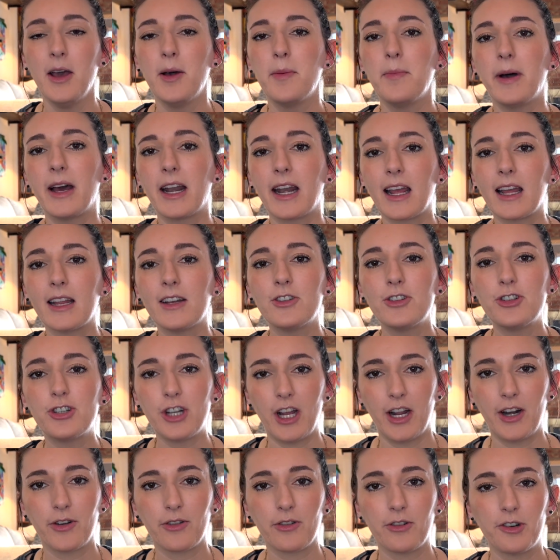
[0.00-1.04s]
But in
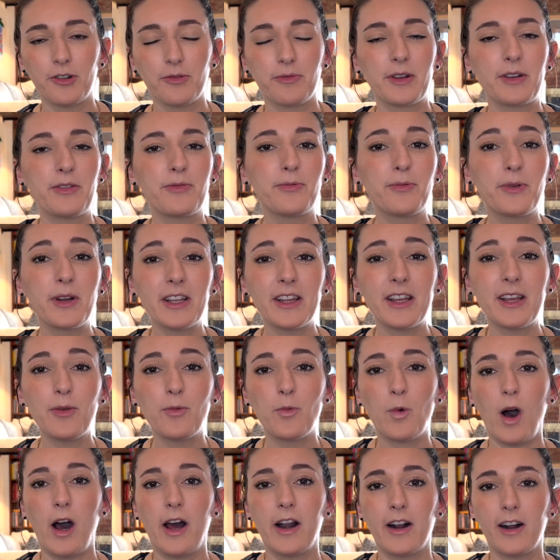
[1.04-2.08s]
general, we really
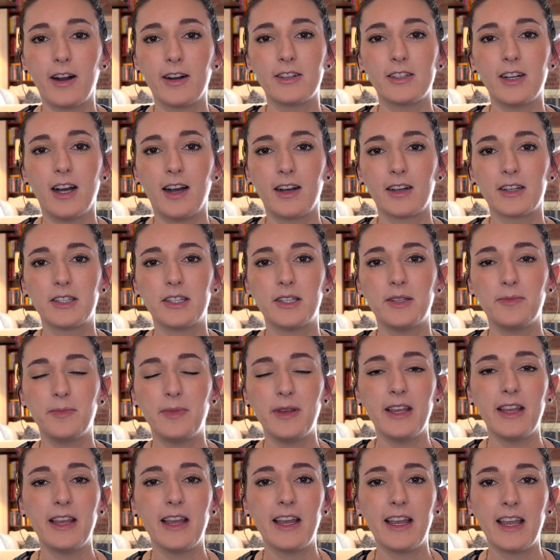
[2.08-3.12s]
want our dogs to
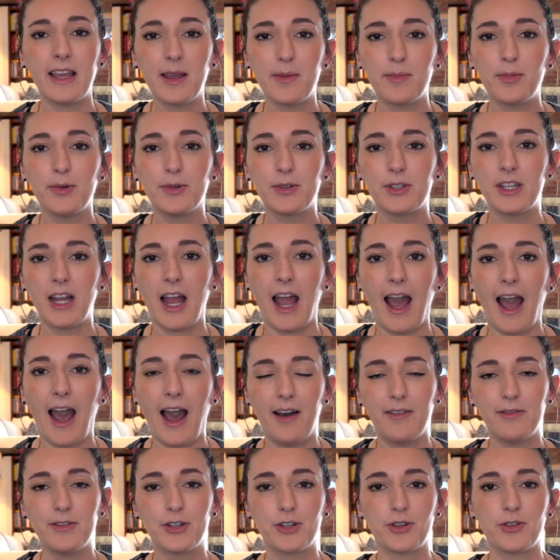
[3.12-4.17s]
be able to
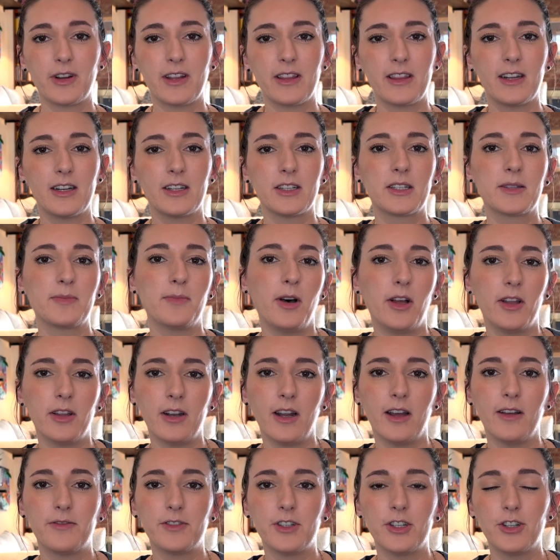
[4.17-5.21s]
have a treat that is small
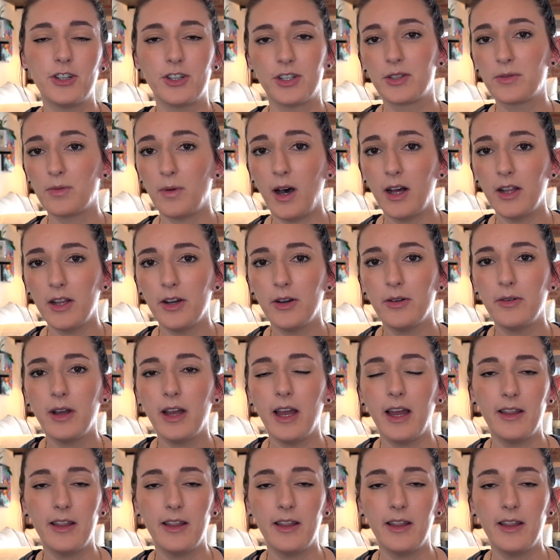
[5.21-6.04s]
enough to just swallow